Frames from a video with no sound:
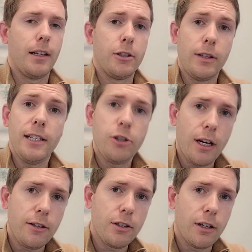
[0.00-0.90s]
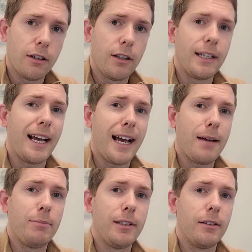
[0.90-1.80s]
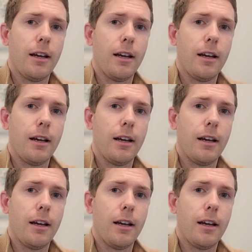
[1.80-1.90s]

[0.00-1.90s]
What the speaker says: So these changes are going to happen